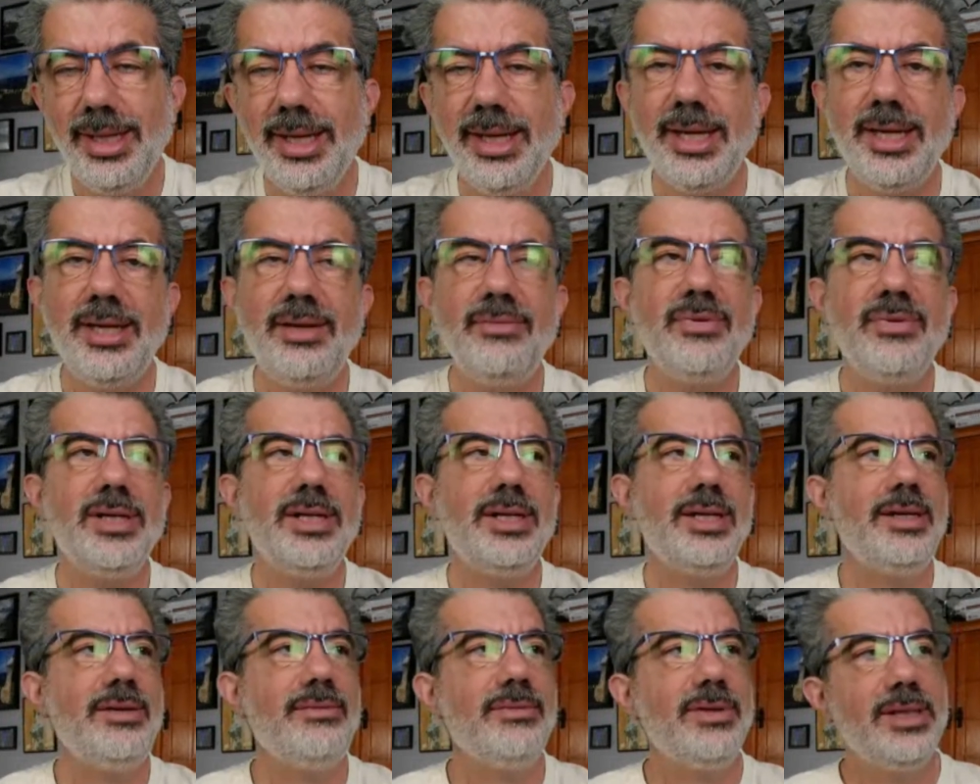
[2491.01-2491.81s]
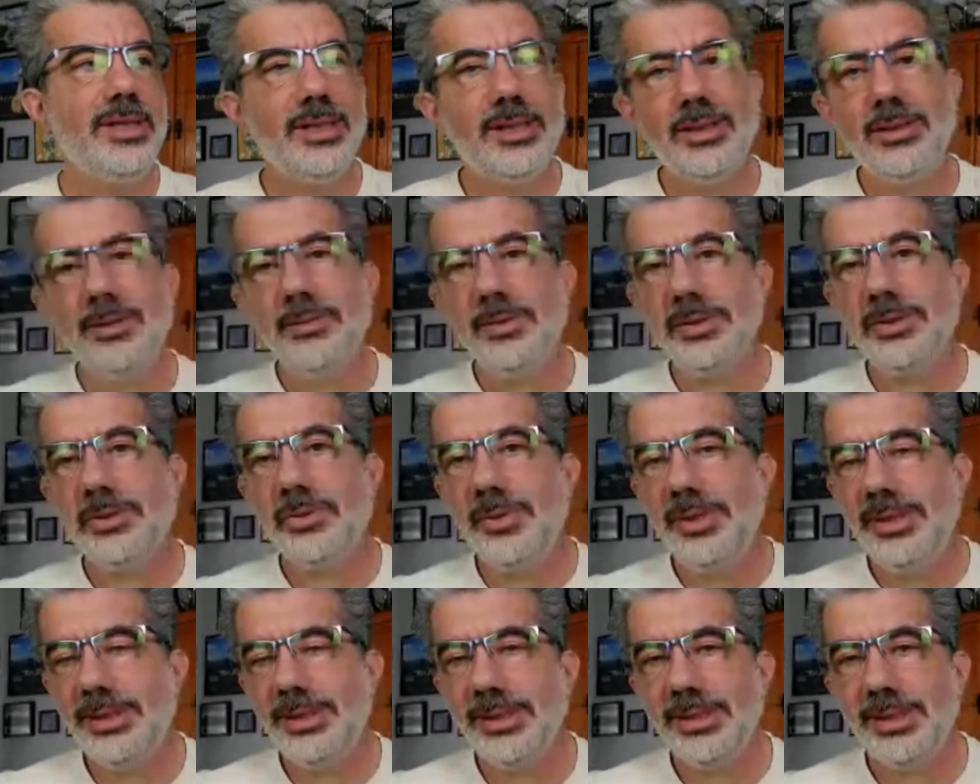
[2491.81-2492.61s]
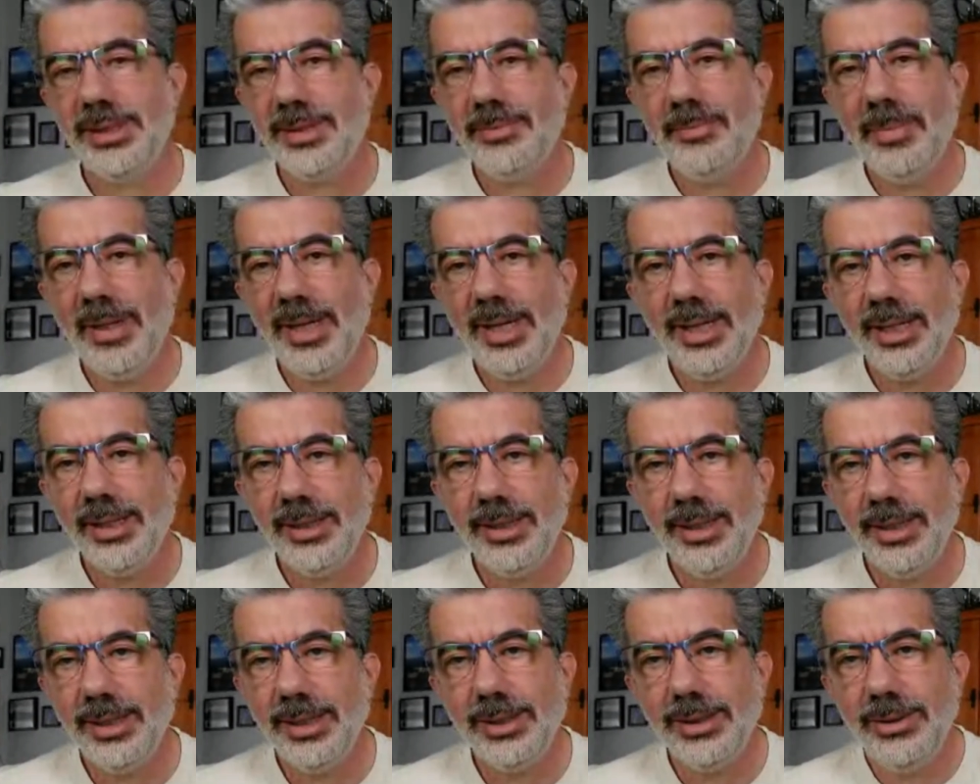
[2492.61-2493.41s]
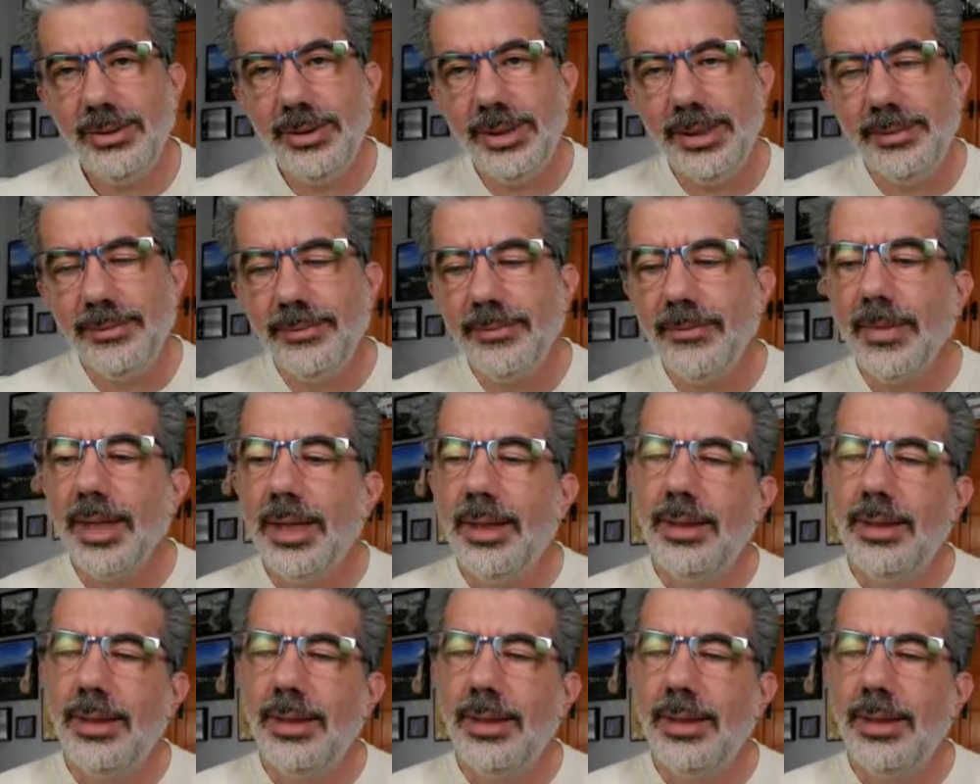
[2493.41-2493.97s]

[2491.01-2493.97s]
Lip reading: Even the thermal suites and the spa included.